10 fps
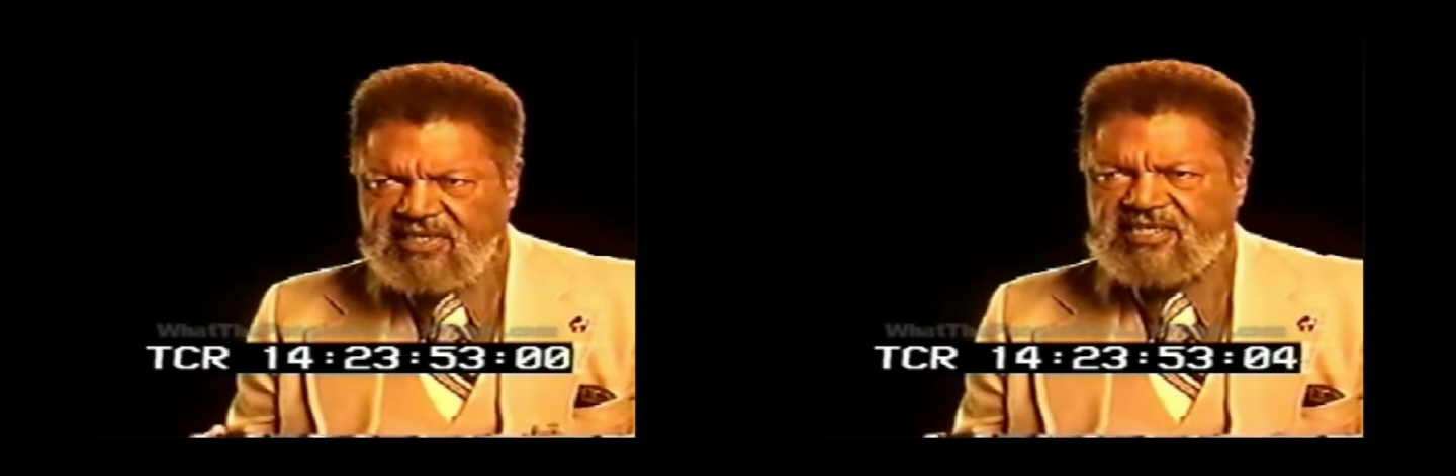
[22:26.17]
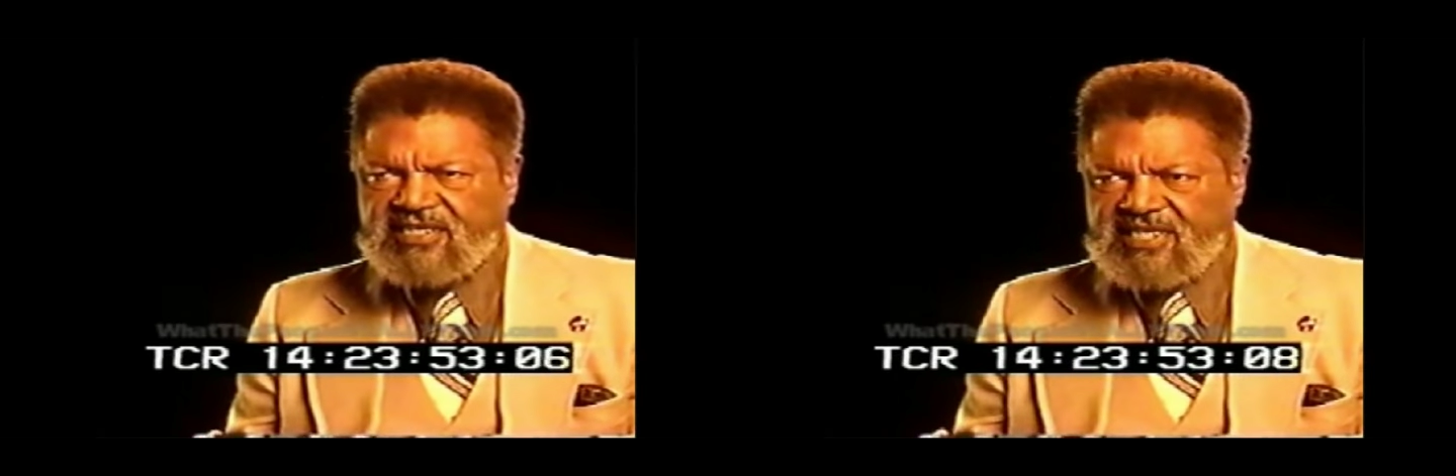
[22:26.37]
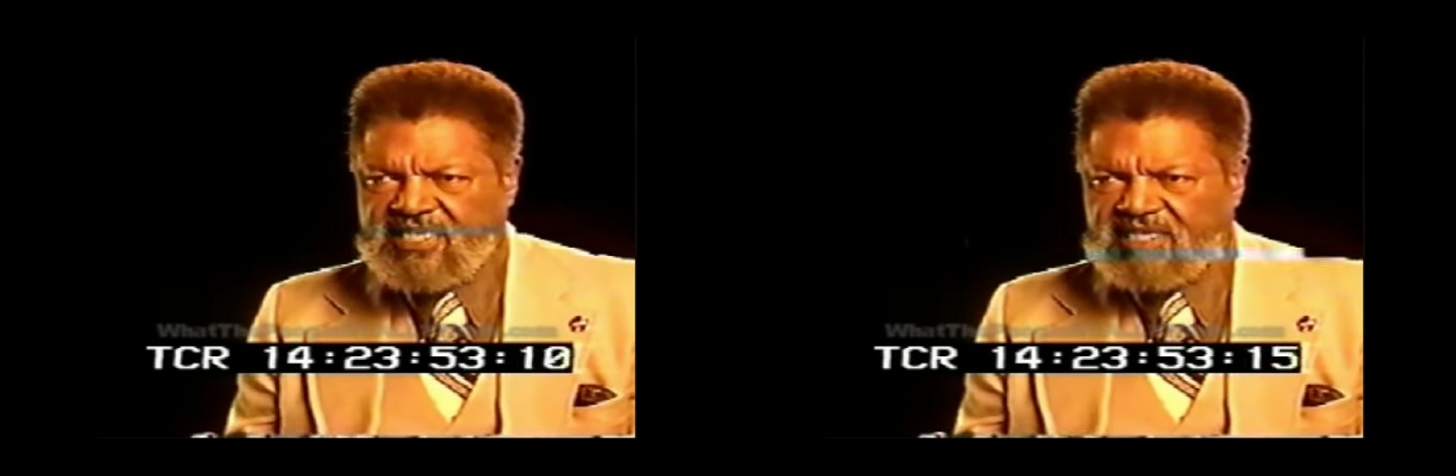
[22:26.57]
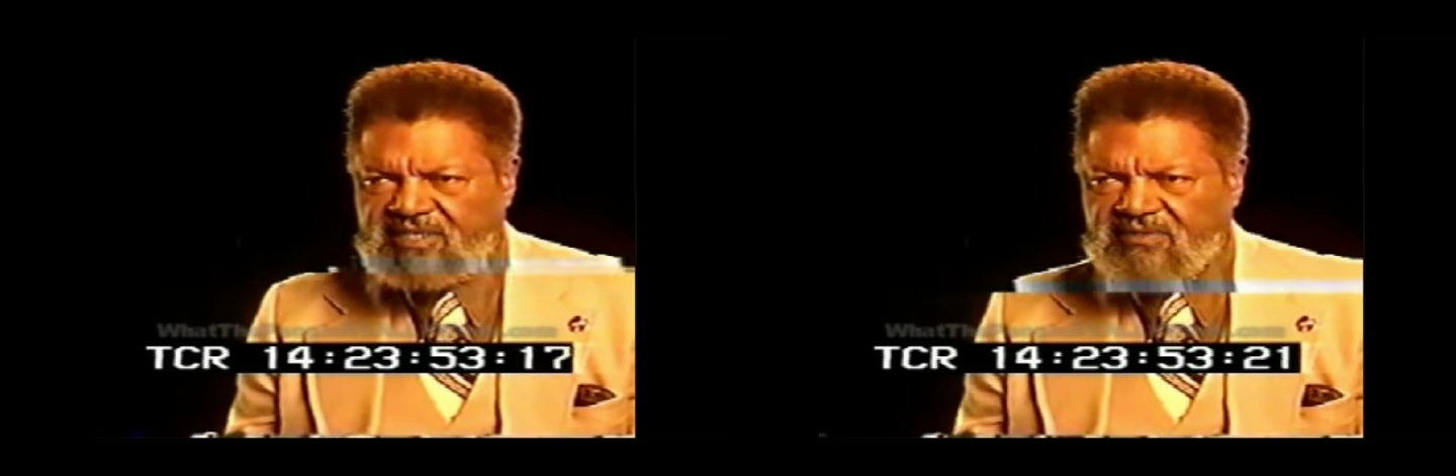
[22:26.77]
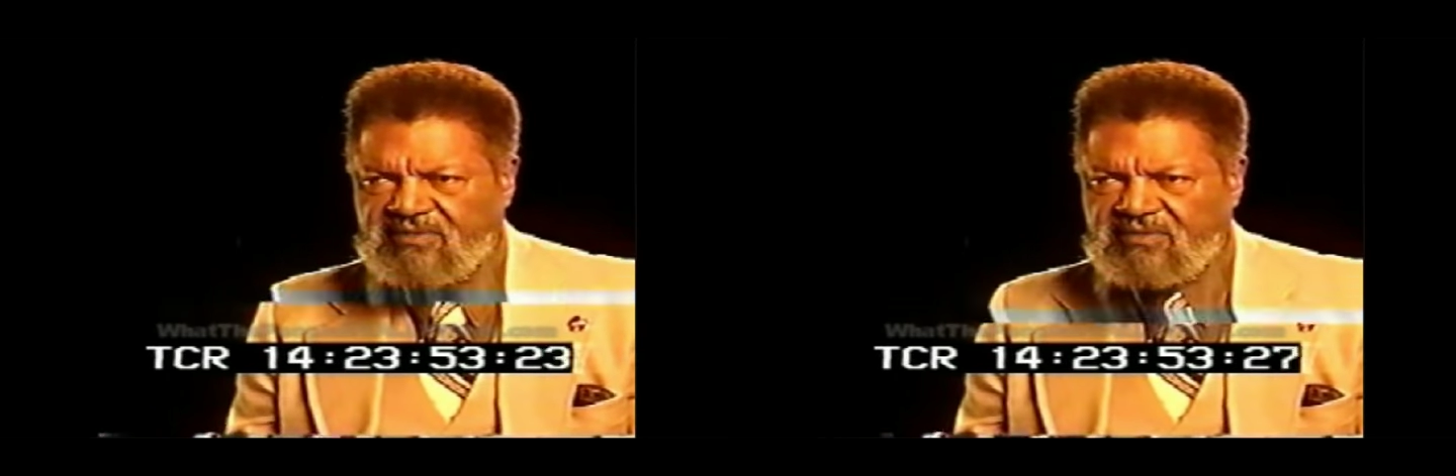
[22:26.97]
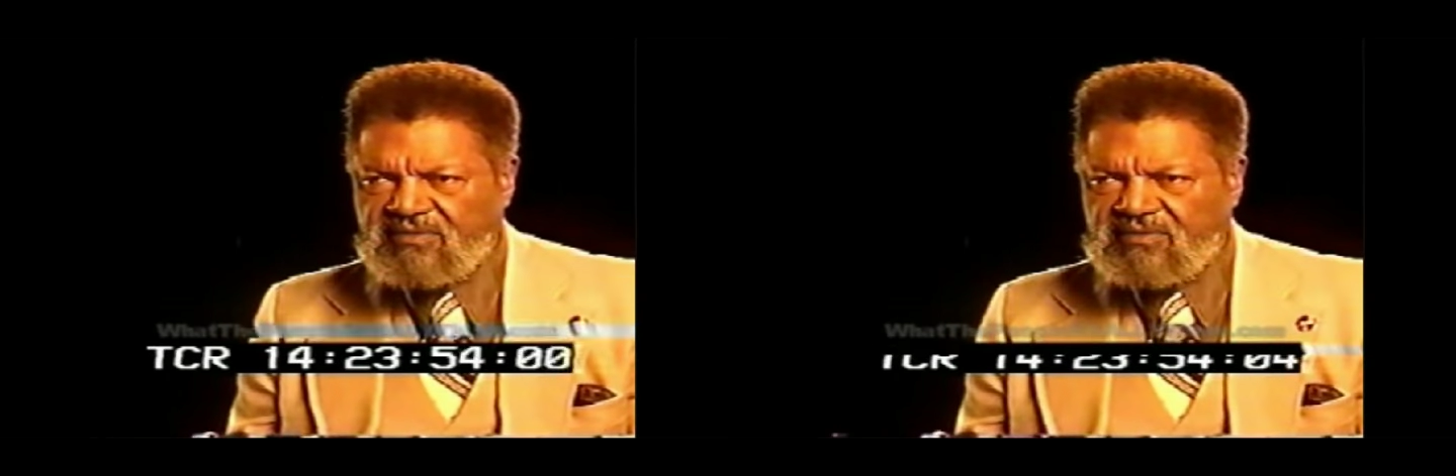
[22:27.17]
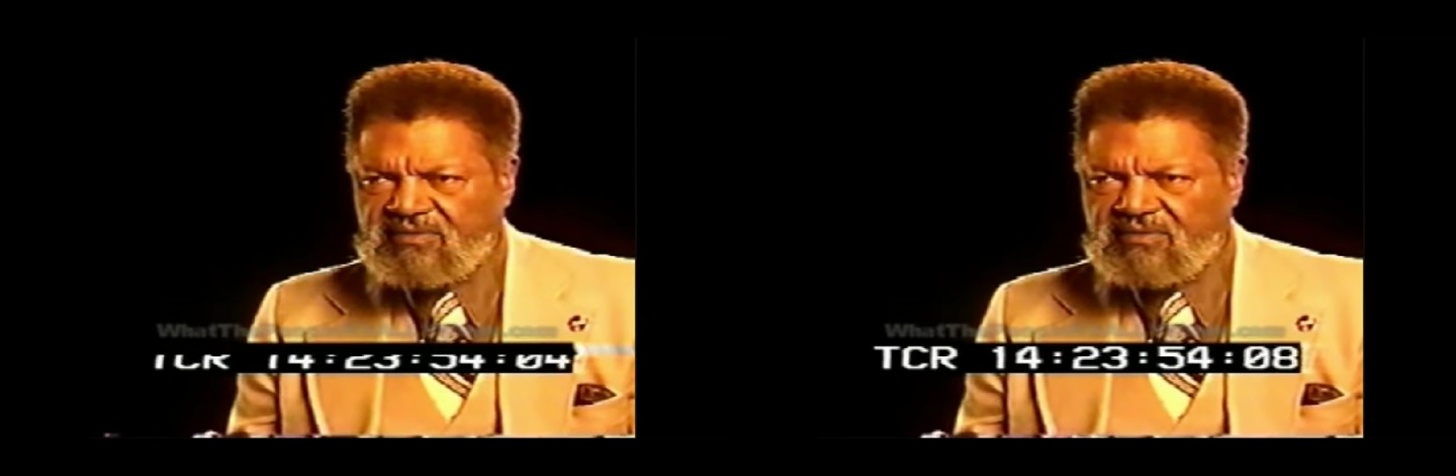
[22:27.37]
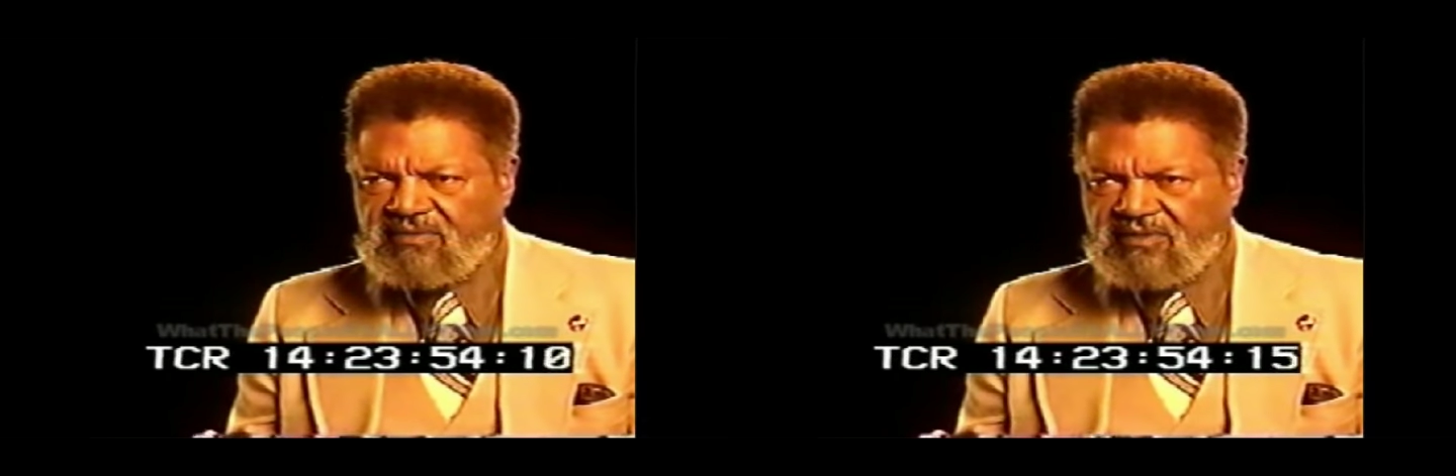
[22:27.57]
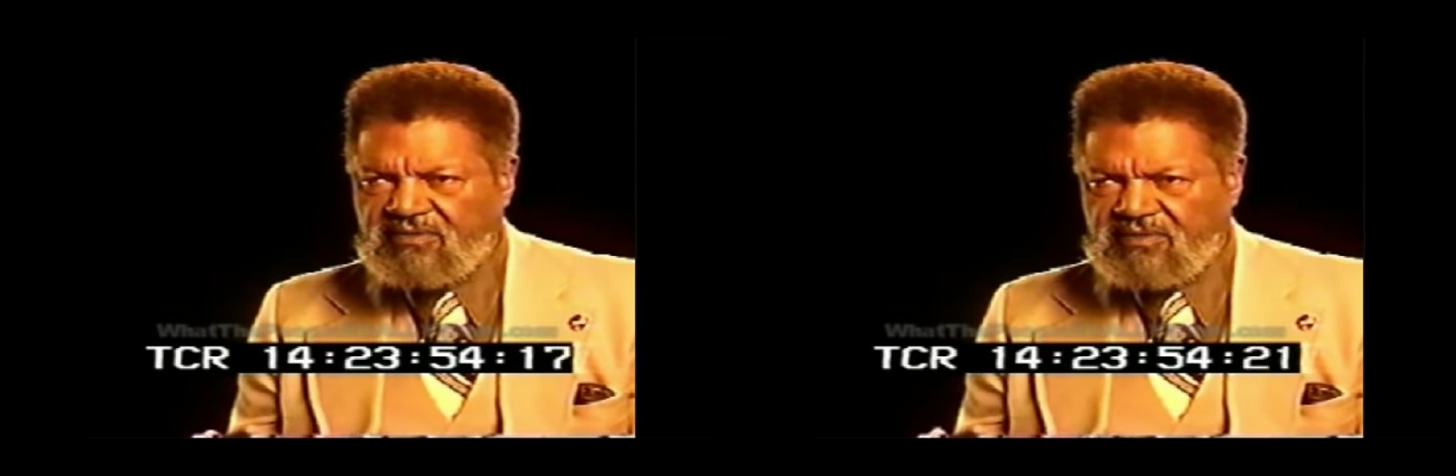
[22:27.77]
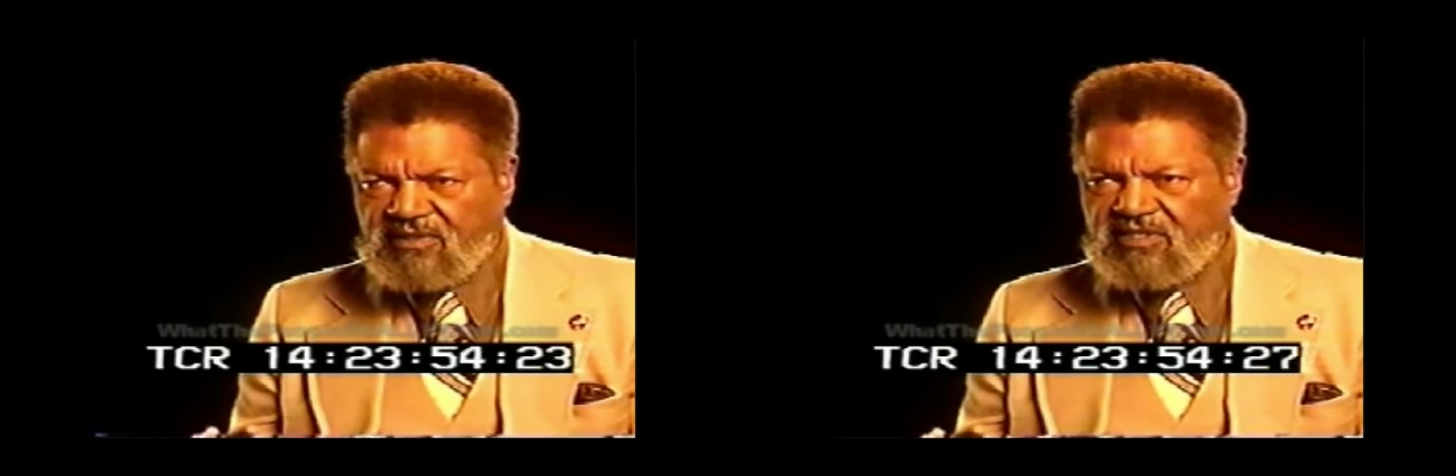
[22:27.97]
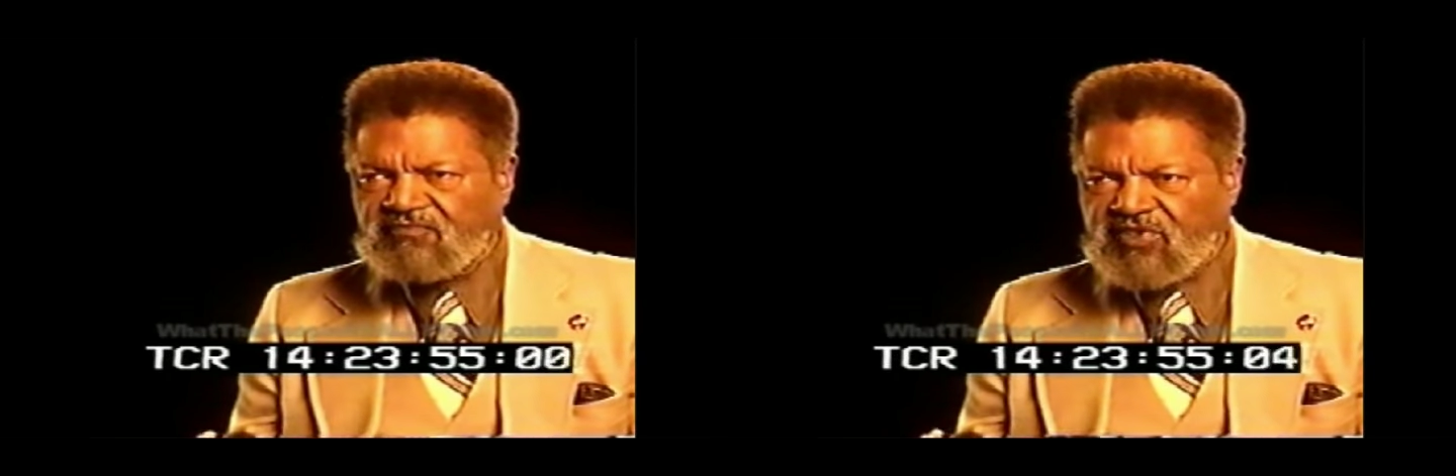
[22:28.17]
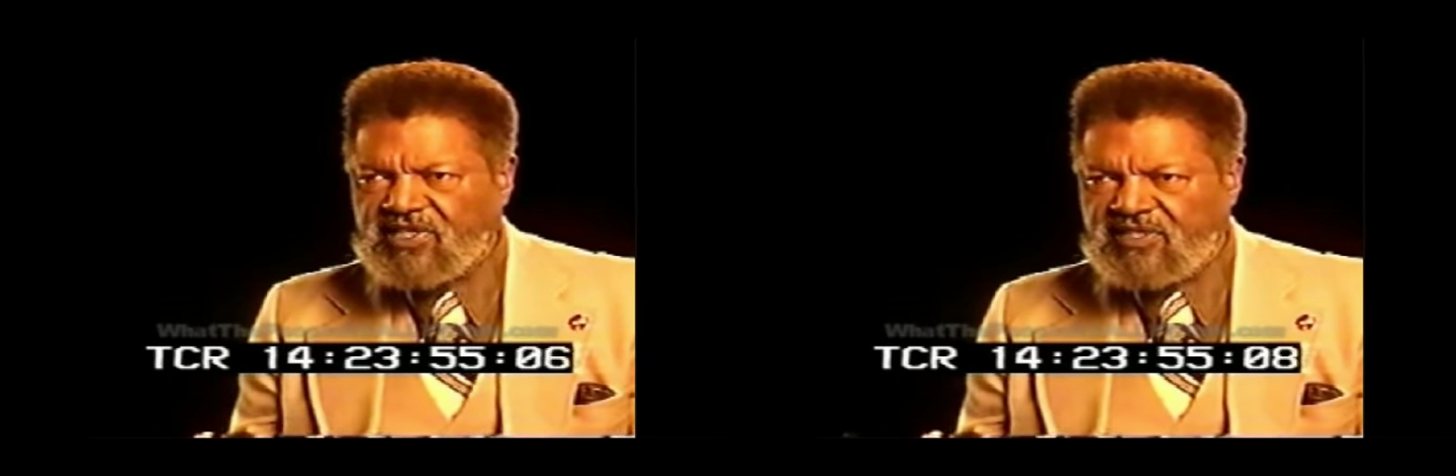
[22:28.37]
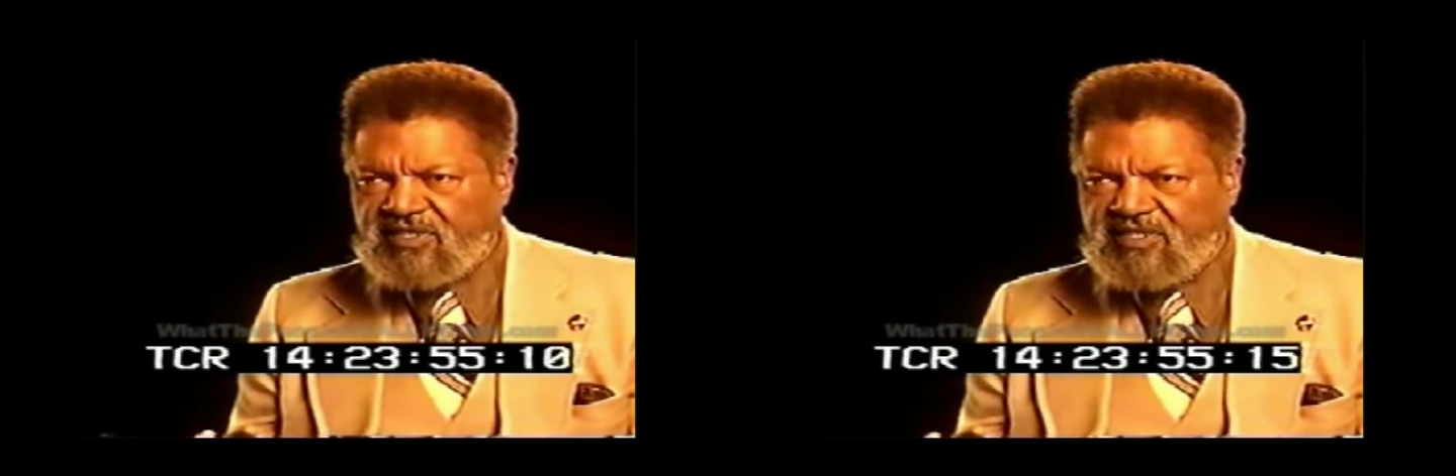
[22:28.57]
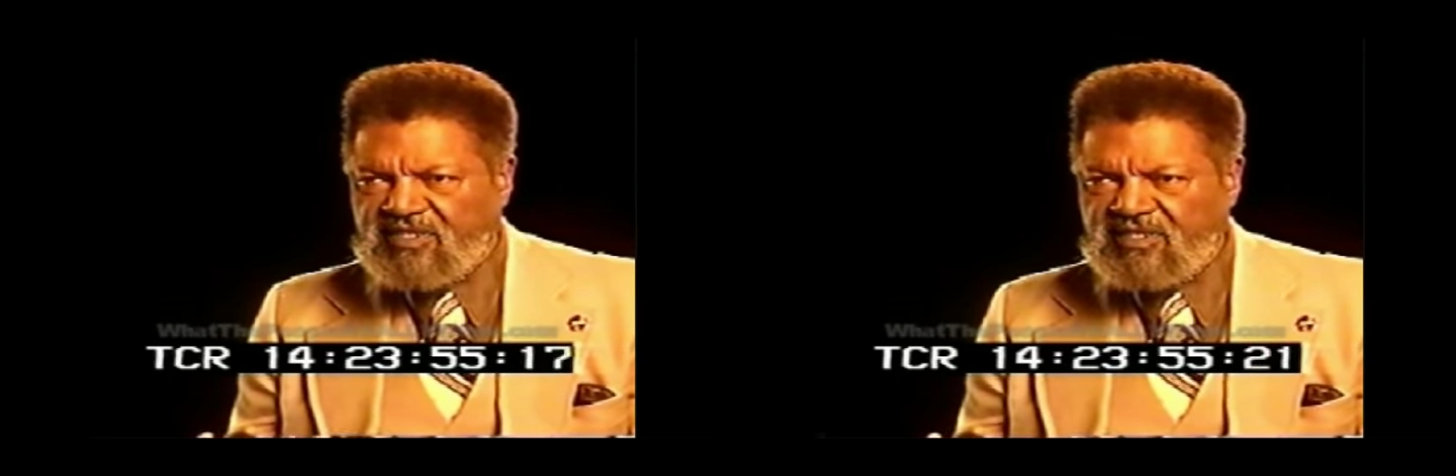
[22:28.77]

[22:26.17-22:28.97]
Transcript: understand his feeling.